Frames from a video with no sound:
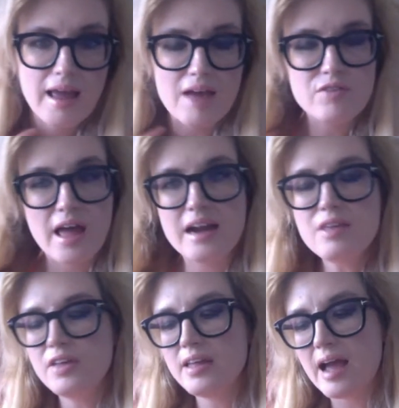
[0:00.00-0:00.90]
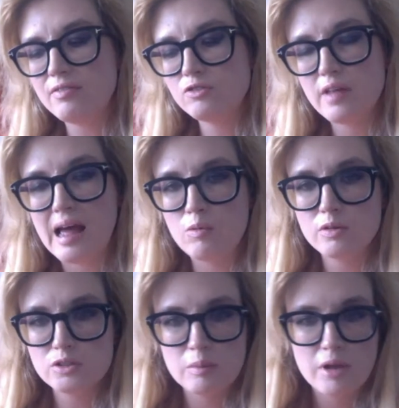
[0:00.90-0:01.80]
If anything after that
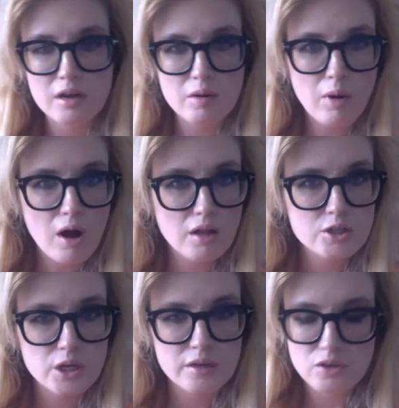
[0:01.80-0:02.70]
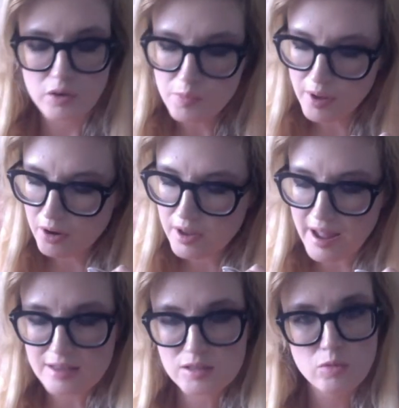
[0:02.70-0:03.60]
will seem like an apology, so he better
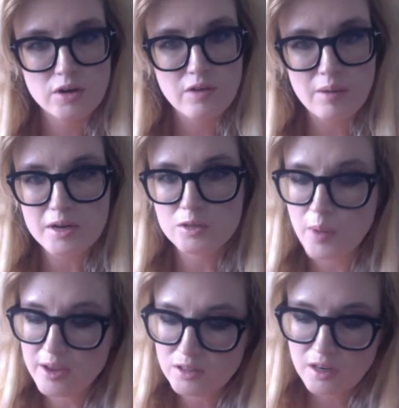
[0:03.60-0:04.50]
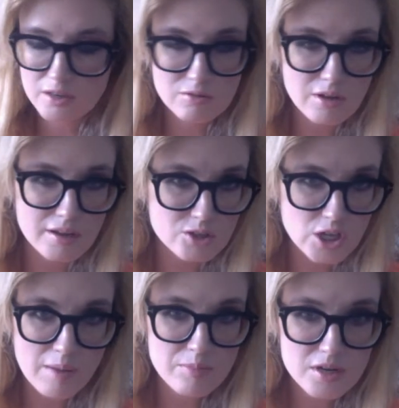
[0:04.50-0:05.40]
cast someone. I mean, it's based on a, like a
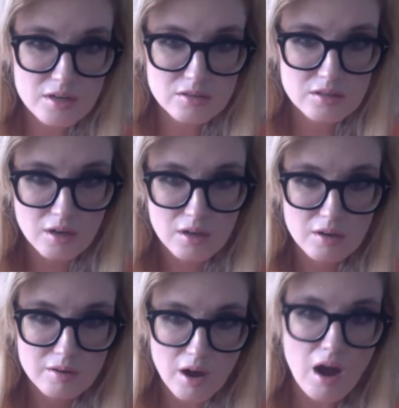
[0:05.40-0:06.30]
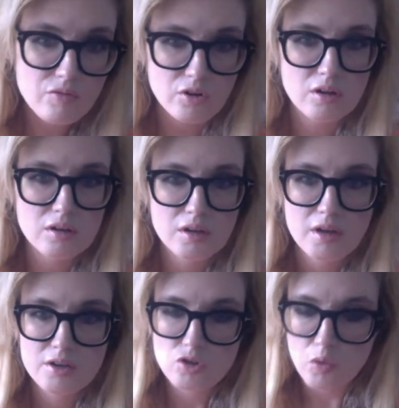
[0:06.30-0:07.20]
Japanese novel,
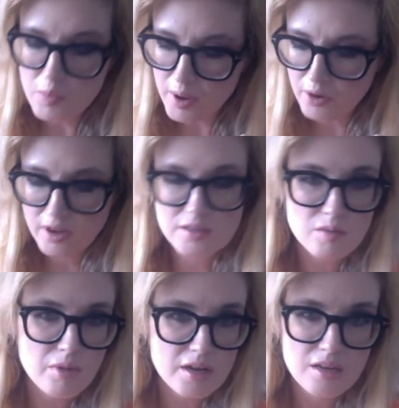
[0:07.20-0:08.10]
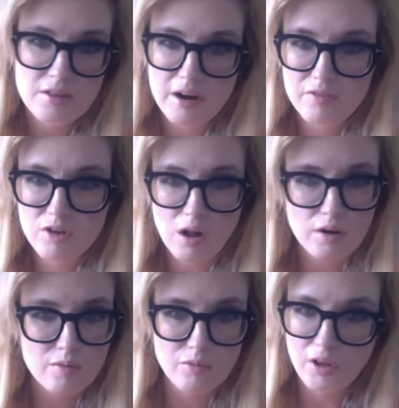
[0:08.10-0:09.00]
so he better get somebody in there of
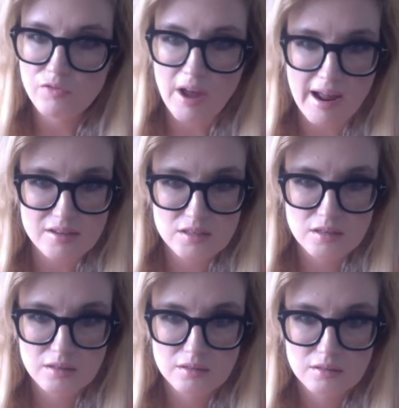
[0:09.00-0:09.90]
color real fast,